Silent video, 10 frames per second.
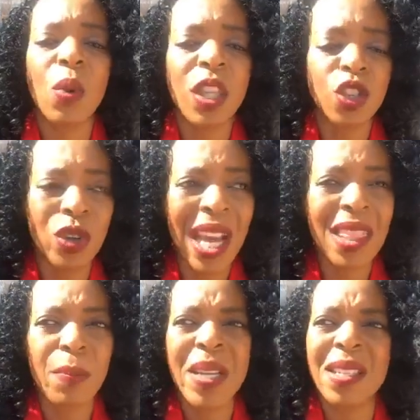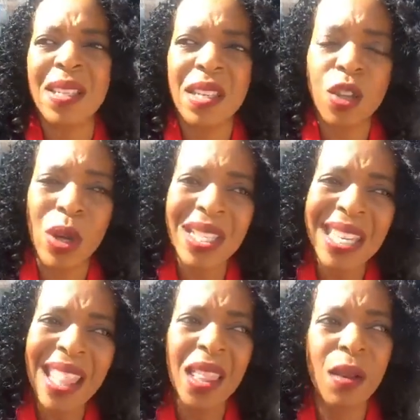whether it's to get the business, it's to
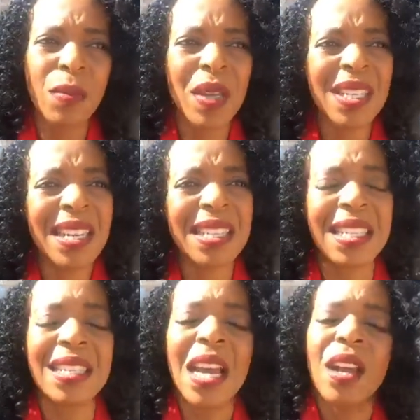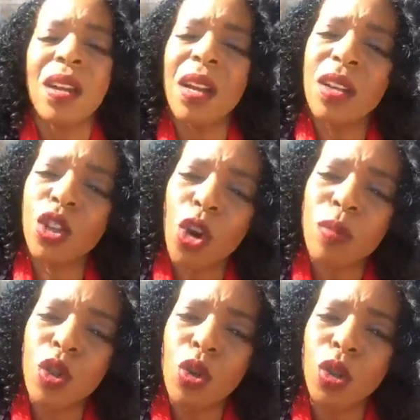extend the business, it's
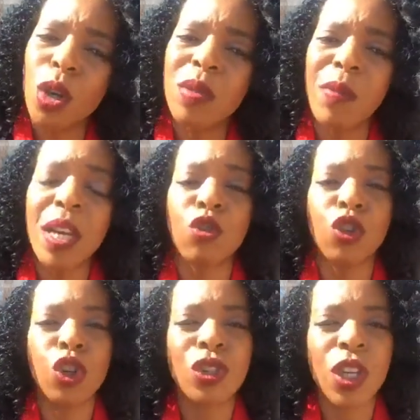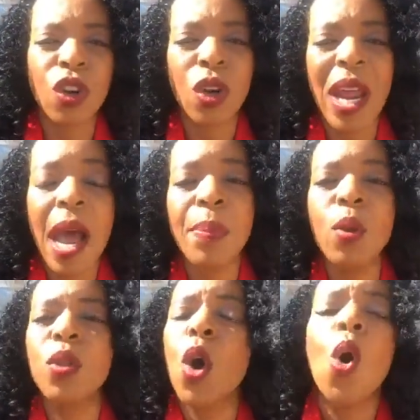new terms have been introduced that you're not happy
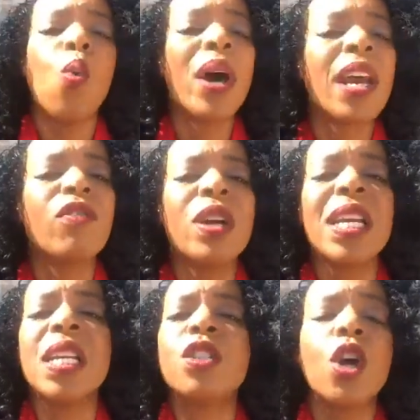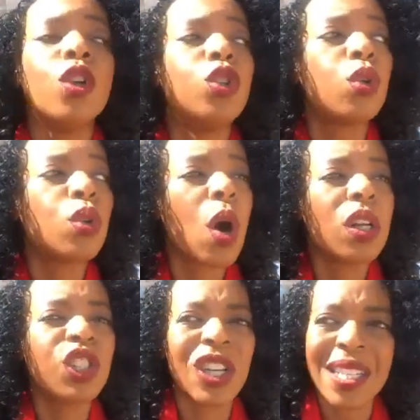with, whatever it is, do
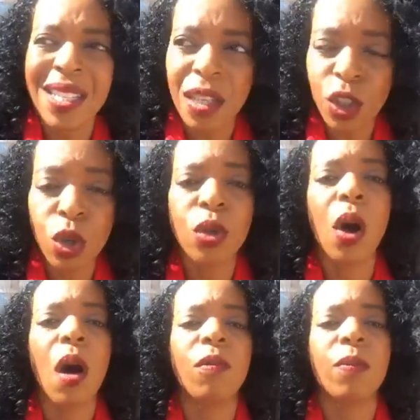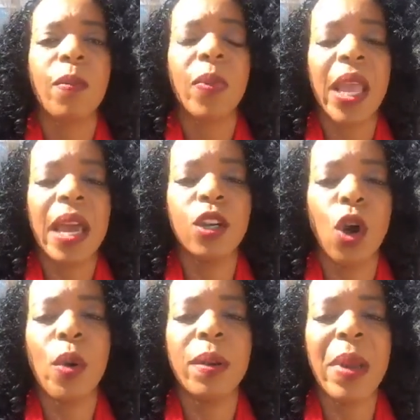not just shoot off and
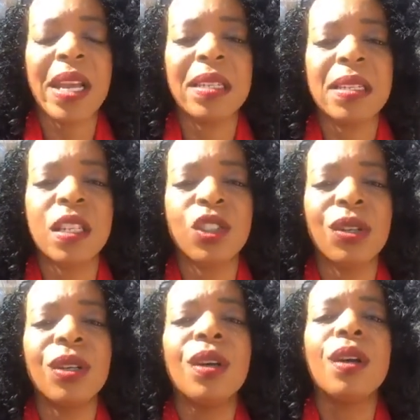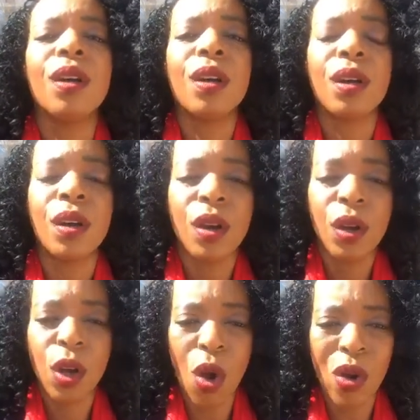go and make a decision.
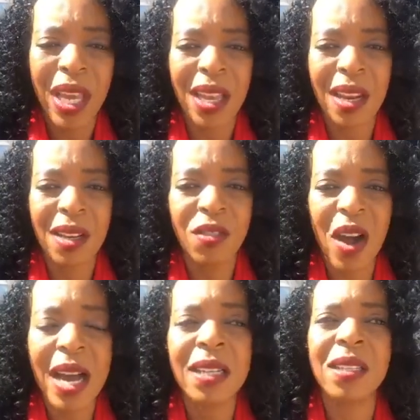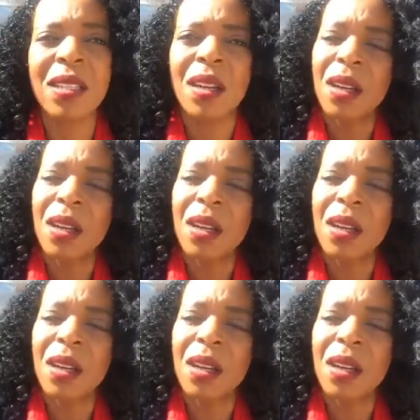Go get advice,